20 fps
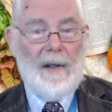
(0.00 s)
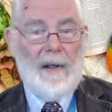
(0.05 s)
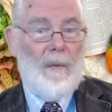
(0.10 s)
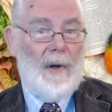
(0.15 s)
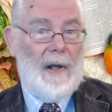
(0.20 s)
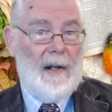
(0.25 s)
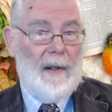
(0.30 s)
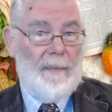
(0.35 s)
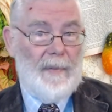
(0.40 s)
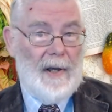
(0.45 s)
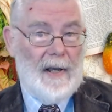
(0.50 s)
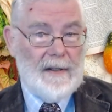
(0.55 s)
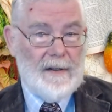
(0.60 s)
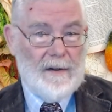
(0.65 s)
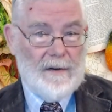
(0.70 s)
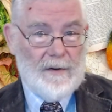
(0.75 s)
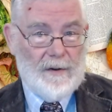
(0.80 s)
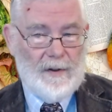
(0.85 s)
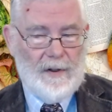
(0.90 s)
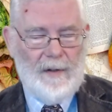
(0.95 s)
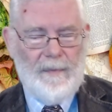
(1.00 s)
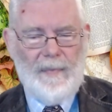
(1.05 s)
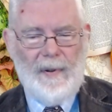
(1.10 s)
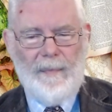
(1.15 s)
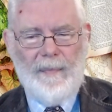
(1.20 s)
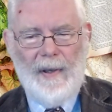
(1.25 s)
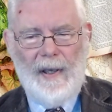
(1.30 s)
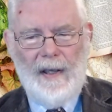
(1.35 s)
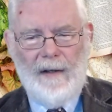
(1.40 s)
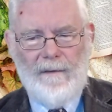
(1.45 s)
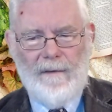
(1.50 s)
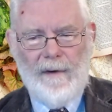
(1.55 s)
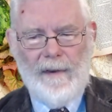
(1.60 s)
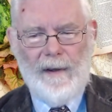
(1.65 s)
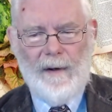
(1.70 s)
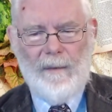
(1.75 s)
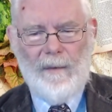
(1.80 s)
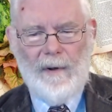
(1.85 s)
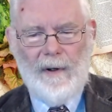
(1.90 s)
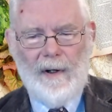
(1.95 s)
Now, while apostles should be paid
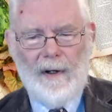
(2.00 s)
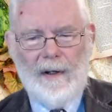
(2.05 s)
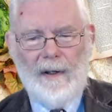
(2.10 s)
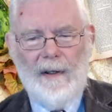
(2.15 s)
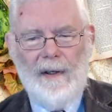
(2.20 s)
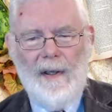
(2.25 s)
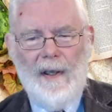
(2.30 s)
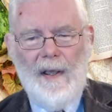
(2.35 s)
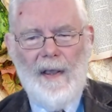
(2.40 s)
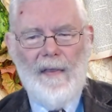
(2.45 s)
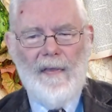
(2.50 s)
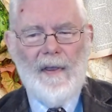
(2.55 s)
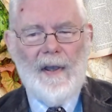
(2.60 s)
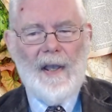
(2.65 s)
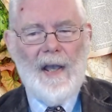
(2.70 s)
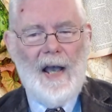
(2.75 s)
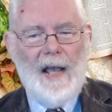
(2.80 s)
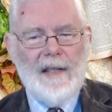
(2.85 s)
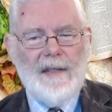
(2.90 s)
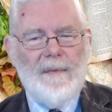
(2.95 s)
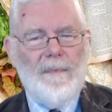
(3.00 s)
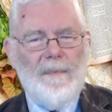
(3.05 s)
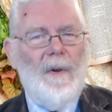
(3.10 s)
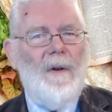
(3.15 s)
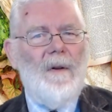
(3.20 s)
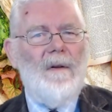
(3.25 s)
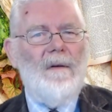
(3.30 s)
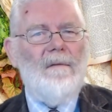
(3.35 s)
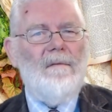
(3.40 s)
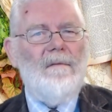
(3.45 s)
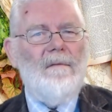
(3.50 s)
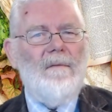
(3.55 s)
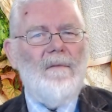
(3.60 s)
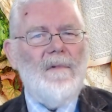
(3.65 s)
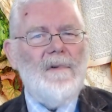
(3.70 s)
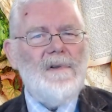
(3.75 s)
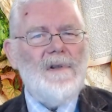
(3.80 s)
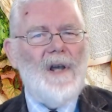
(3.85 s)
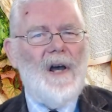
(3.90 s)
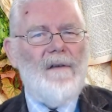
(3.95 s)
for their work, the gospel
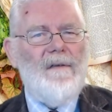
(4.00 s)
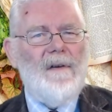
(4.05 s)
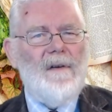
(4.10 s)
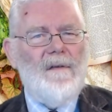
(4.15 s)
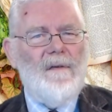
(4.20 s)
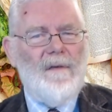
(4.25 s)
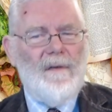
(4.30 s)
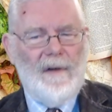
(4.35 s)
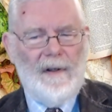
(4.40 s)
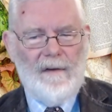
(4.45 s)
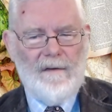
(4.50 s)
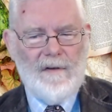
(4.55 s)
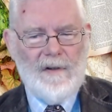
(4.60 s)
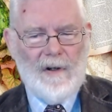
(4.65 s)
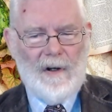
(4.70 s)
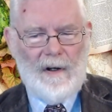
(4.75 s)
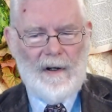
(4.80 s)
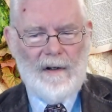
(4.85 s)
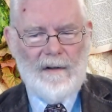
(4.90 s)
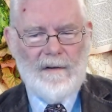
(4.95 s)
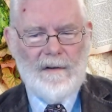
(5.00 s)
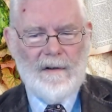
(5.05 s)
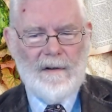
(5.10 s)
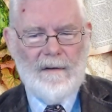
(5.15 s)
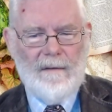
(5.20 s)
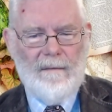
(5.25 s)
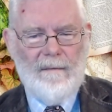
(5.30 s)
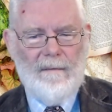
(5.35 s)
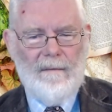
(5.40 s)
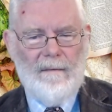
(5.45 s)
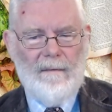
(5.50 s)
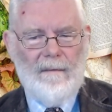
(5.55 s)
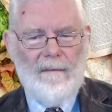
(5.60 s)
was offered free of charge.